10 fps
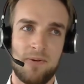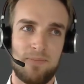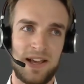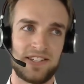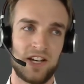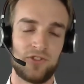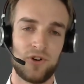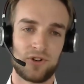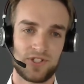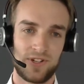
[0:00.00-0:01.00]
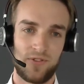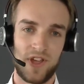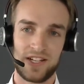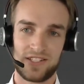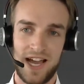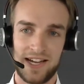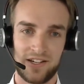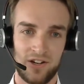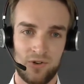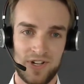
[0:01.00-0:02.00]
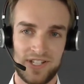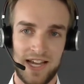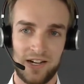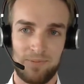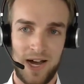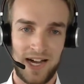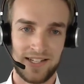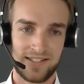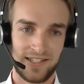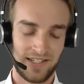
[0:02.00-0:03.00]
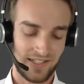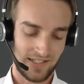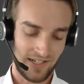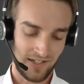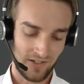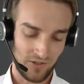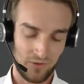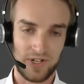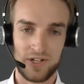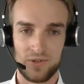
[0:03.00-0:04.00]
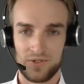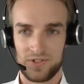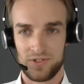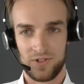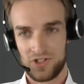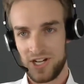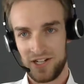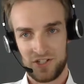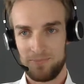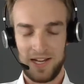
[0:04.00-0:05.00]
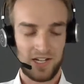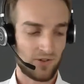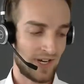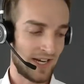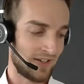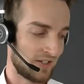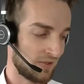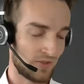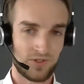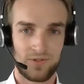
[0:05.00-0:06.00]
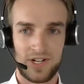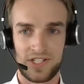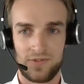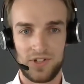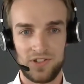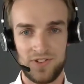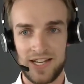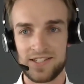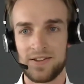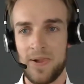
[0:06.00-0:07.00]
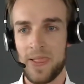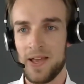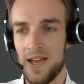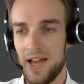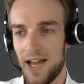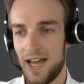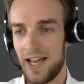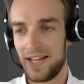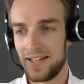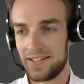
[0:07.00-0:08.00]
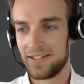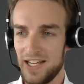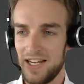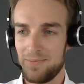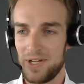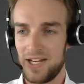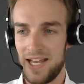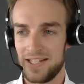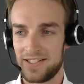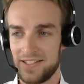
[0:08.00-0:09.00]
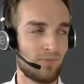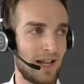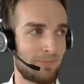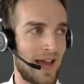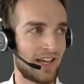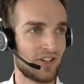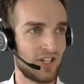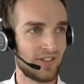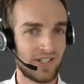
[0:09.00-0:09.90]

basically focus on things like recycle parts and reuse or change the battery and use the rest of the device and eliminate like packaging